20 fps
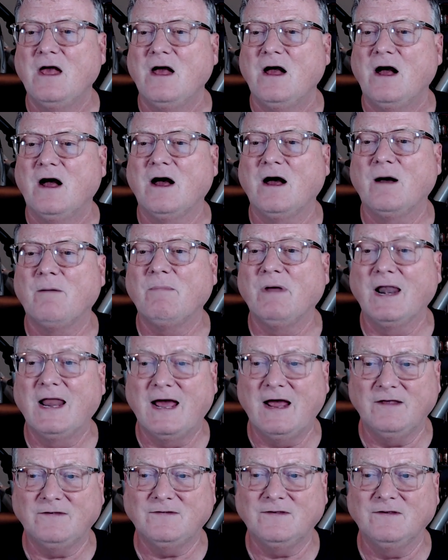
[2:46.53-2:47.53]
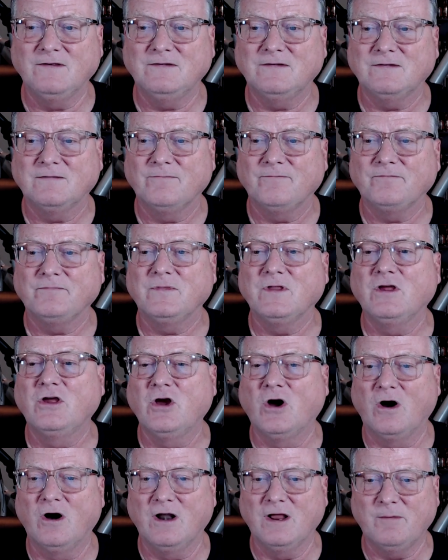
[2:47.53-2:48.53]
molasses,
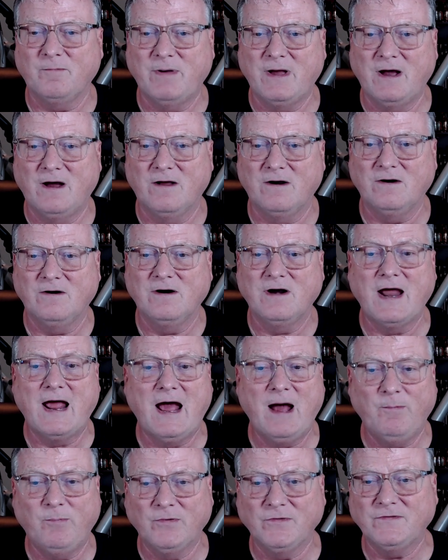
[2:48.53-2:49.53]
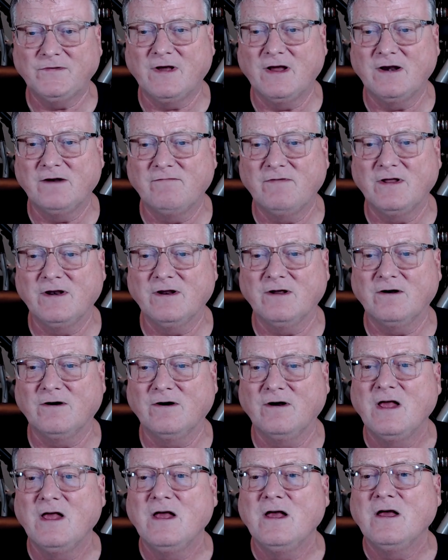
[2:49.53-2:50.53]
garlic powder, apple cider
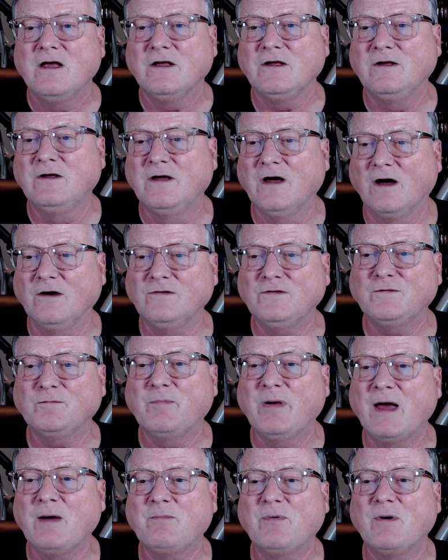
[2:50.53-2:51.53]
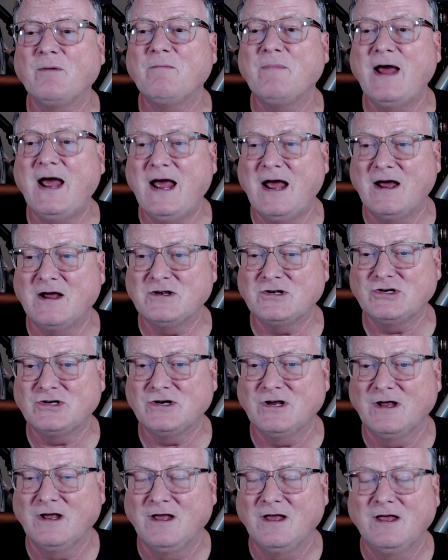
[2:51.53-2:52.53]
vinegar, ghost pepper
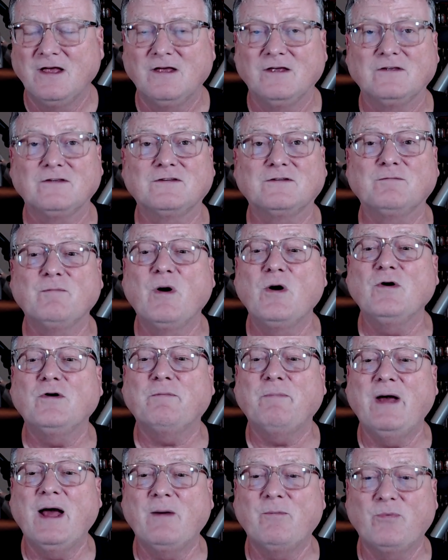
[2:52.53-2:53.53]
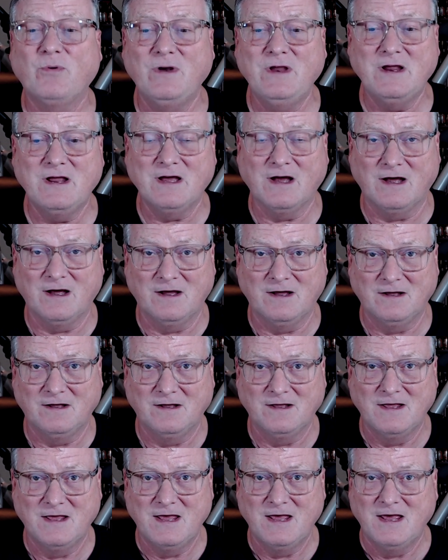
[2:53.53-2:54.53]
mash, smoked paprika,
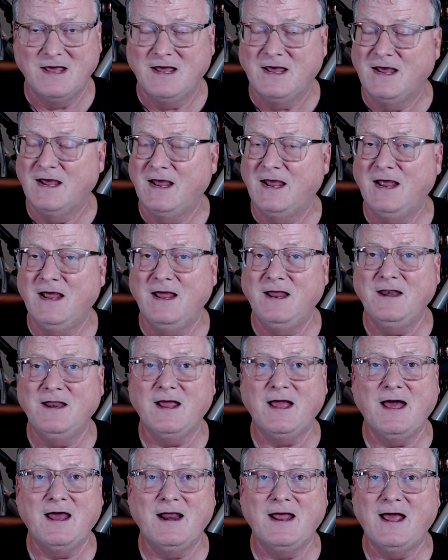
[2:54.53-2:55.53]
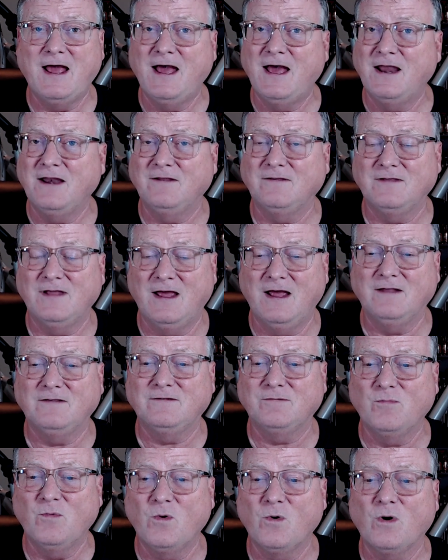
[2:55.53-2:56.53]
and they gotta add
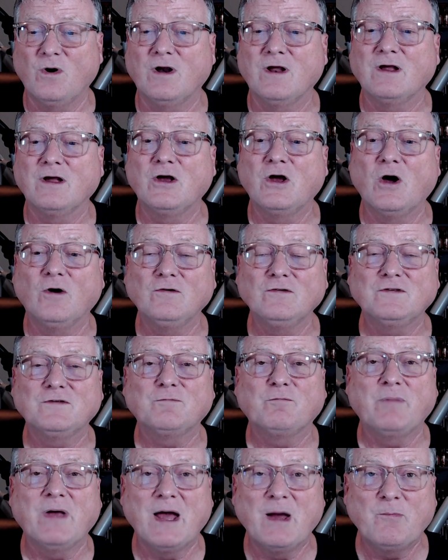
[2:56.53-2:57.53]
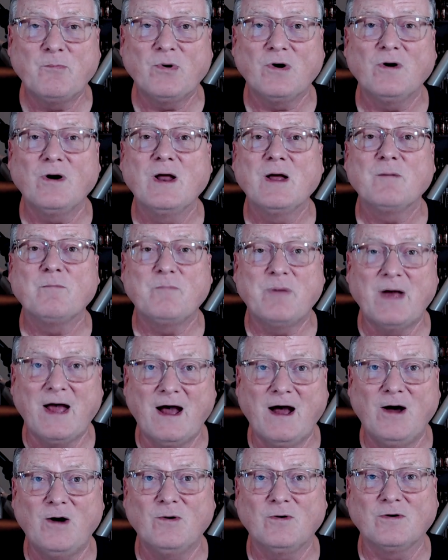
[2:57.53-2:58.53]
some more ghost pepper
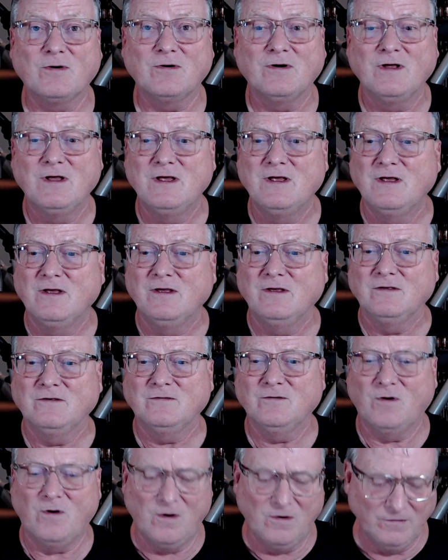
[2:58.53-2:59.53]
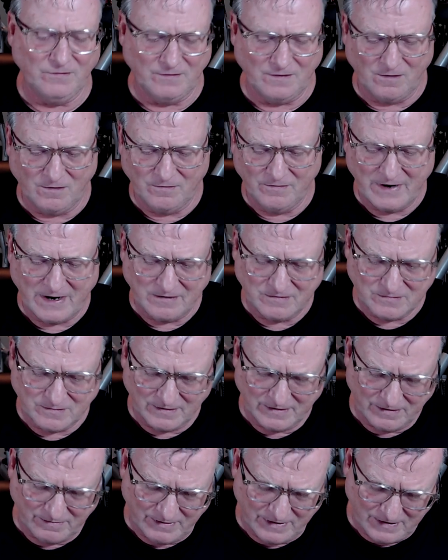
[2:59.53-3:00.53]
powder. So all
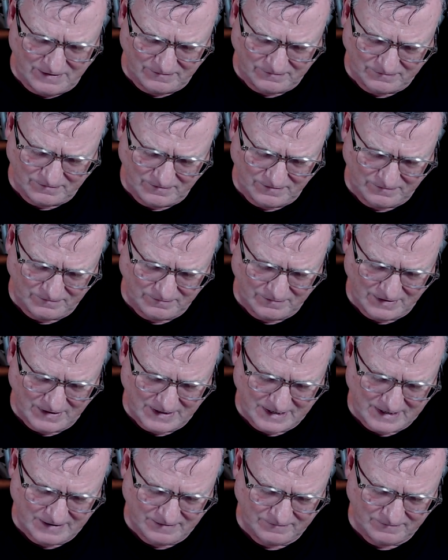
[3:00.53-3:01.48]
natural ingredients on this one, guys.